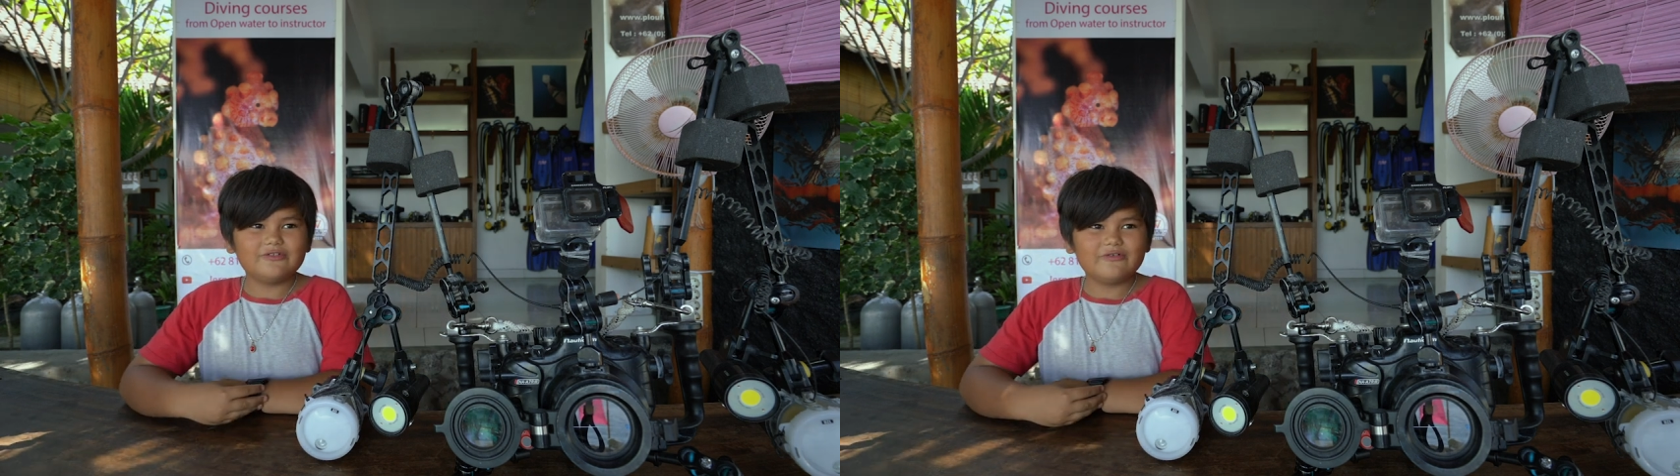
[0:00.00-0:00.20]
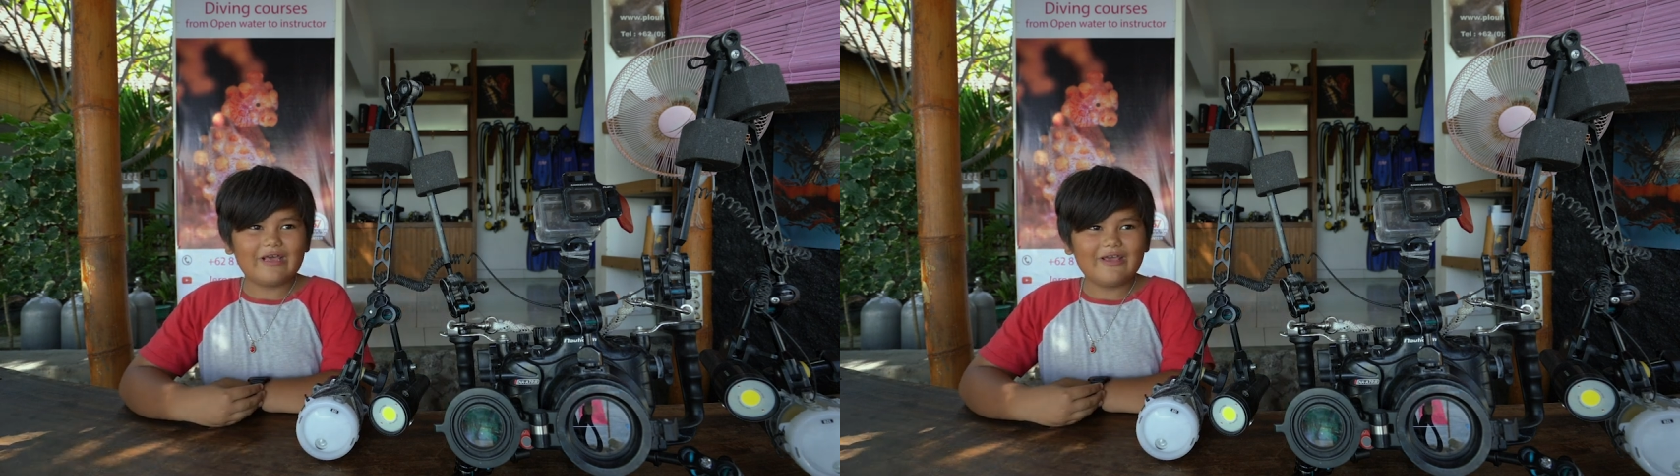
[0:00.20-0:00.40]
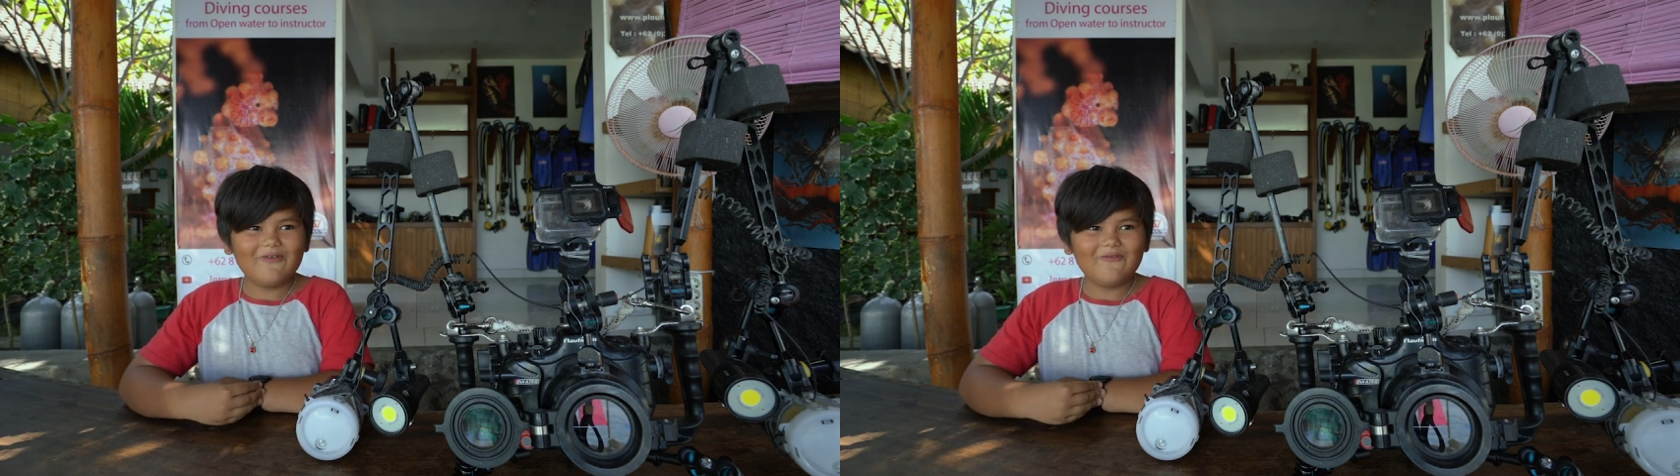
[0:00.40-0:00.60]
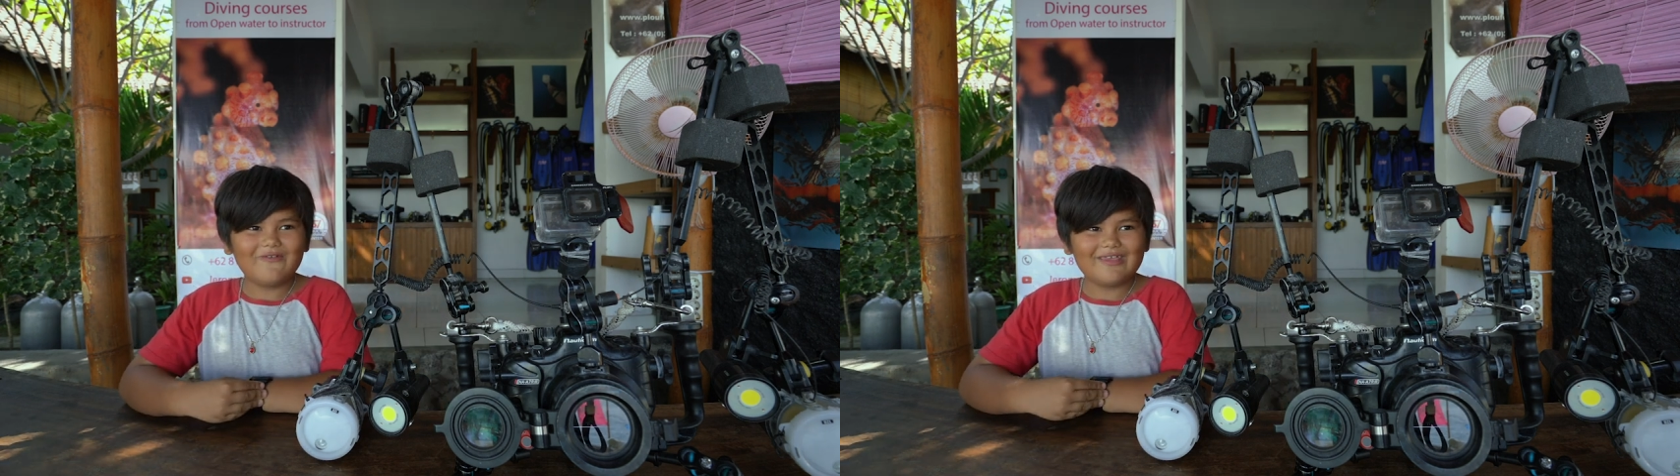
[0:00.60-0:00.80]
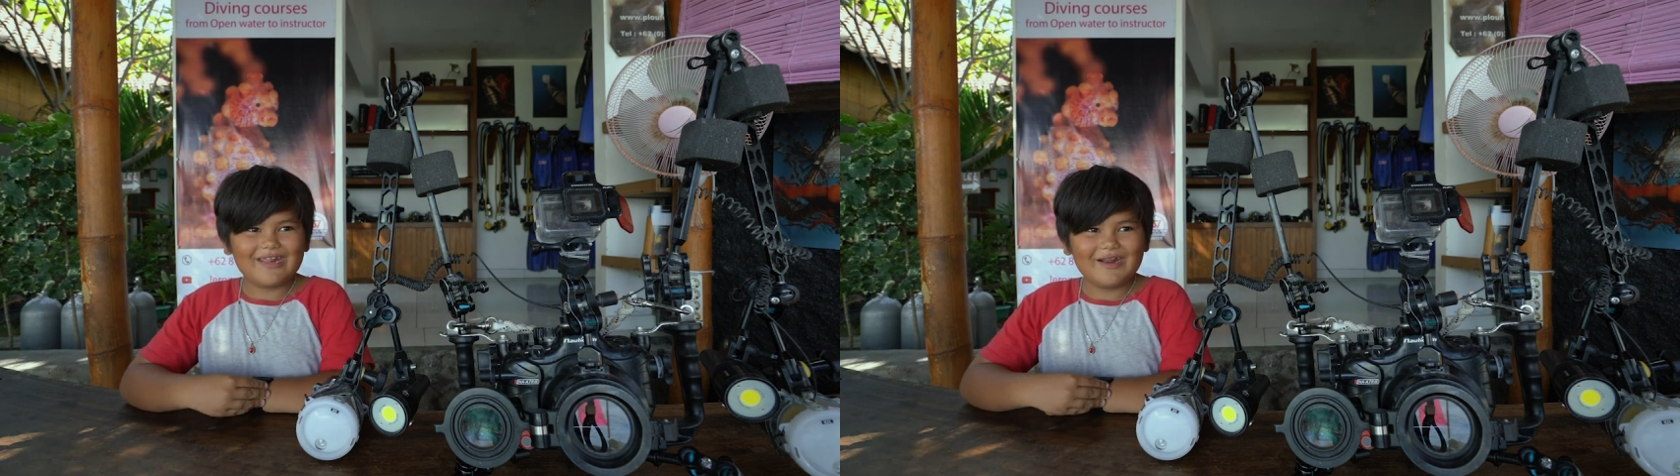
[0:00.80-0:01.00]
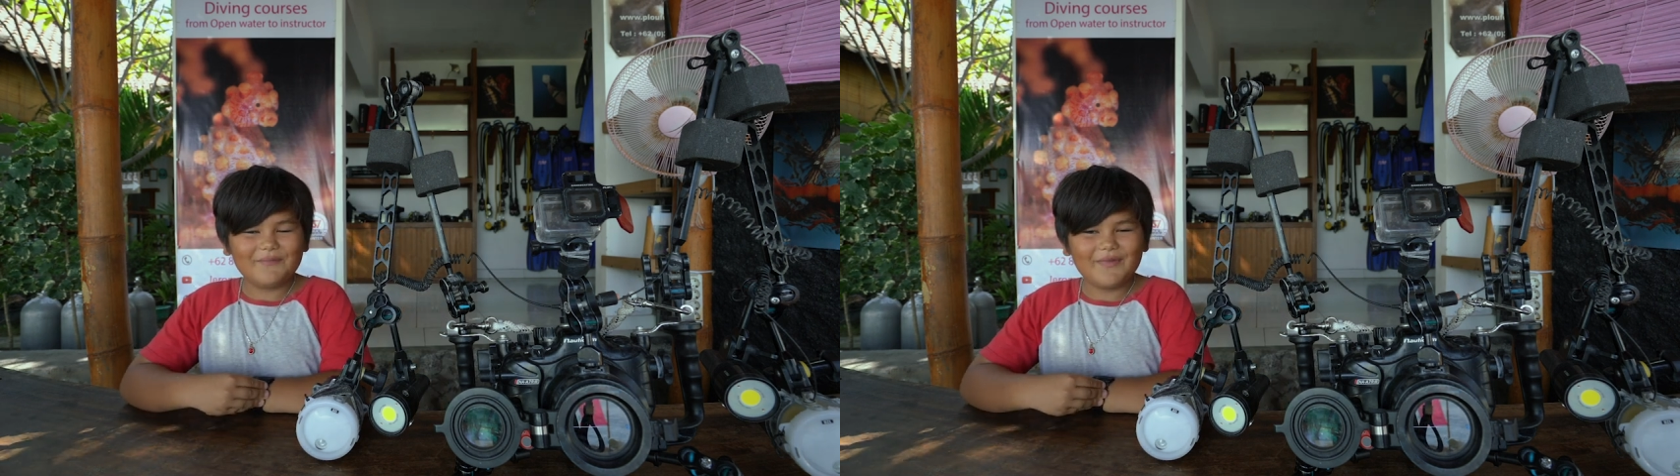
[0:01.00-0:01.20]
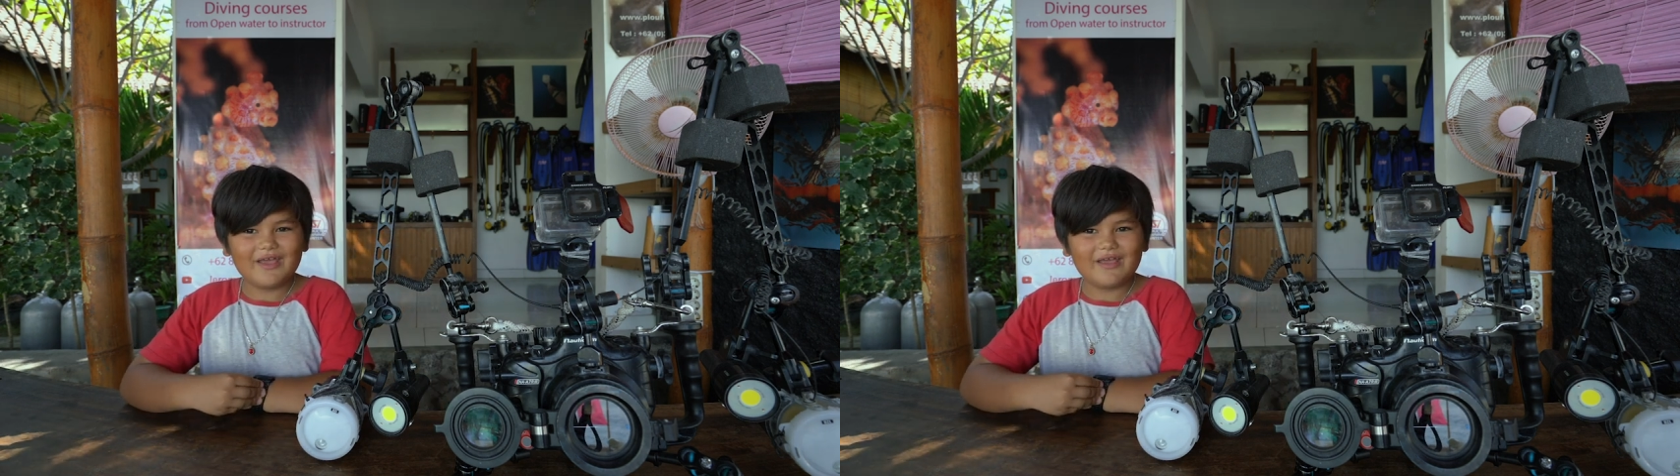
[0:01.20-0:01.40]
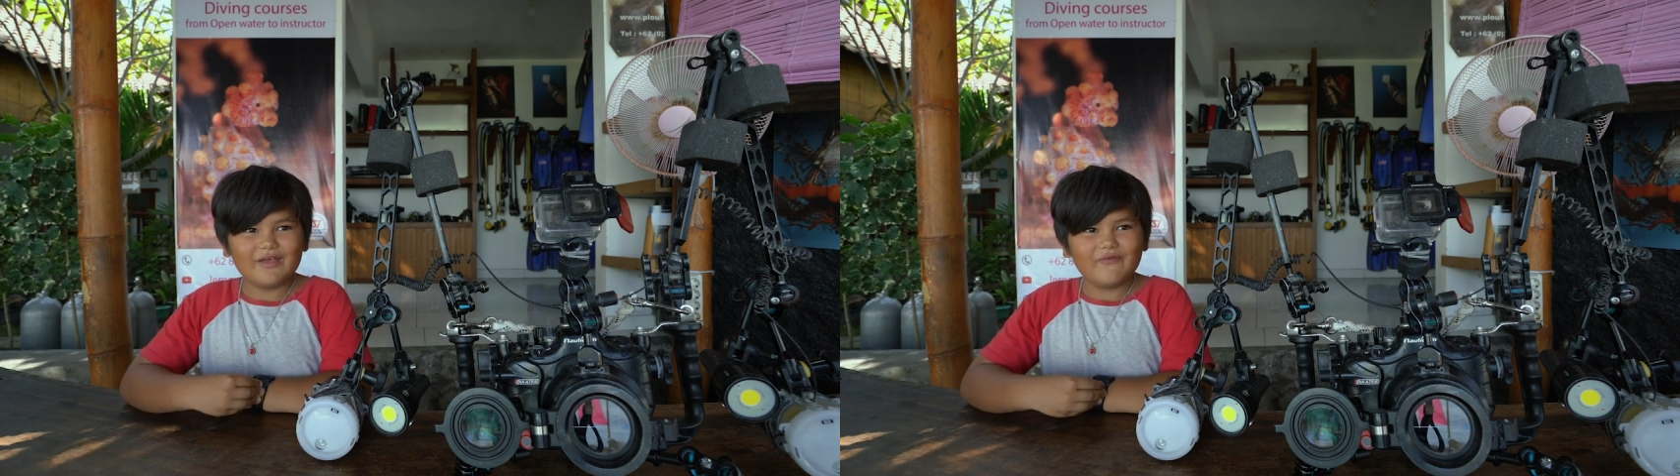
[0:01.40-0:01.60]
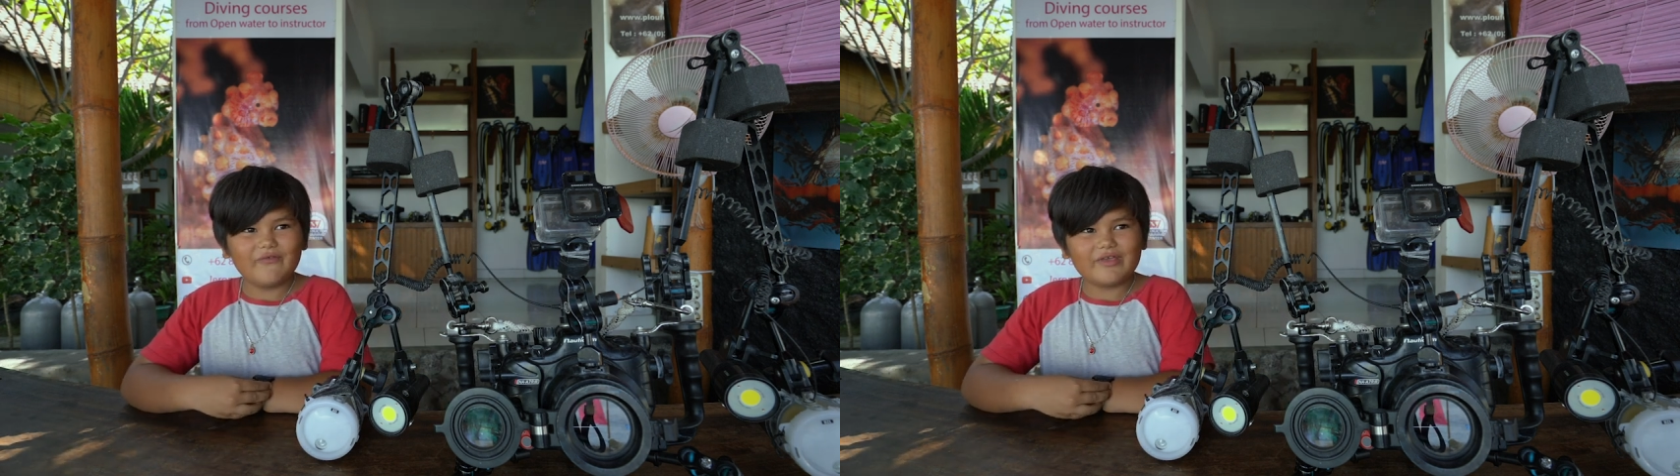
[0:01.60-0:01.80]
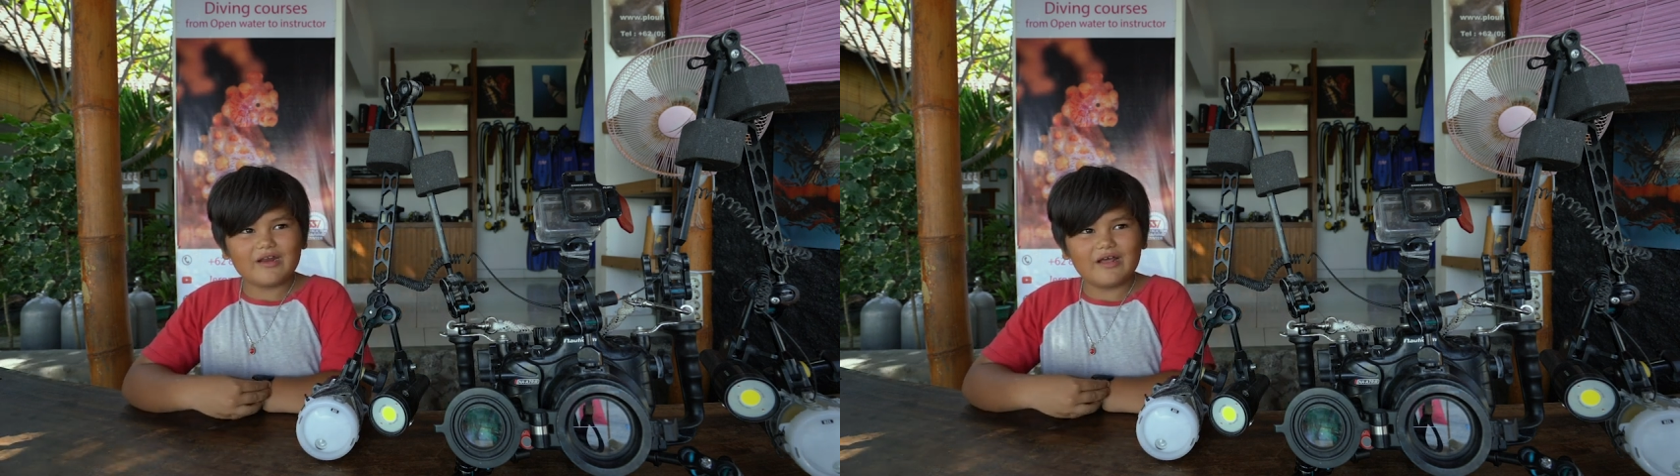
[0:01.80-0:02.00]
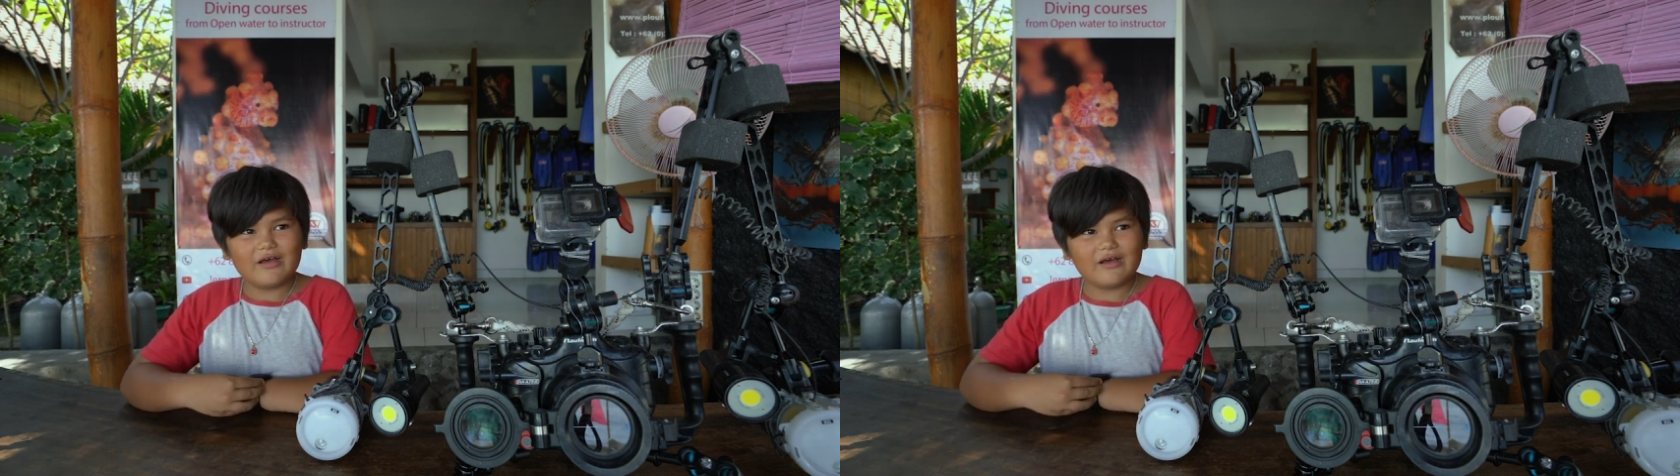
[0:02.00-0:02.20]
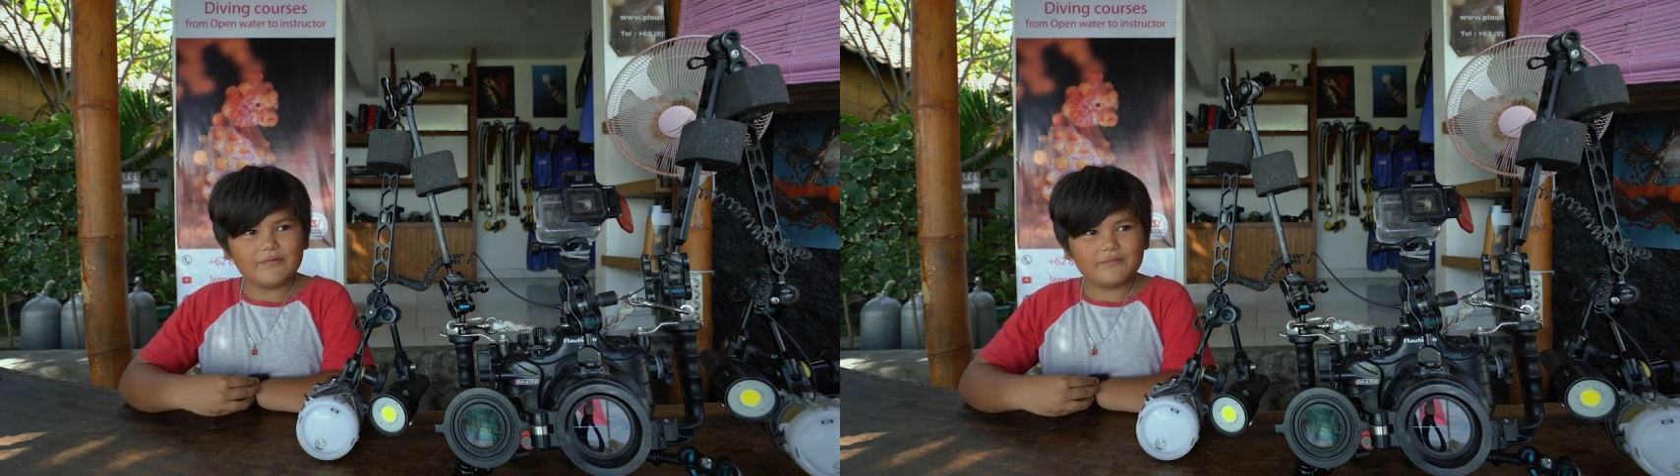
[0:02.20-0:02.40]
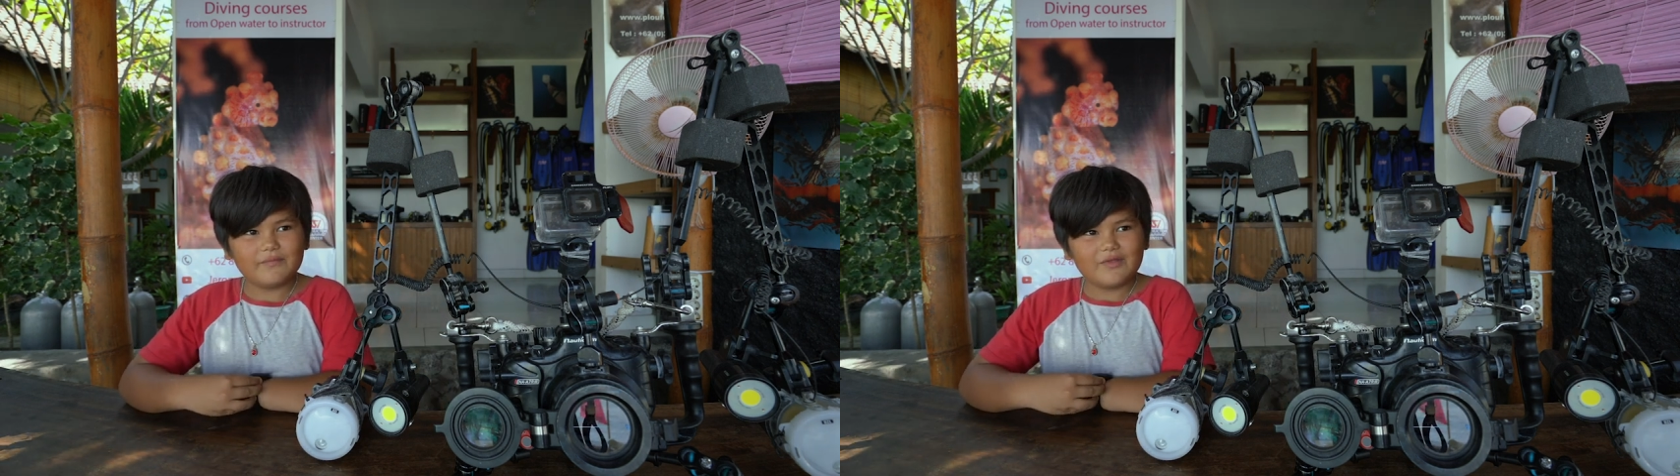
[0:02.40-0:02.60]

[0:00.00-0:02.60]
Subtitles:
today we're gonna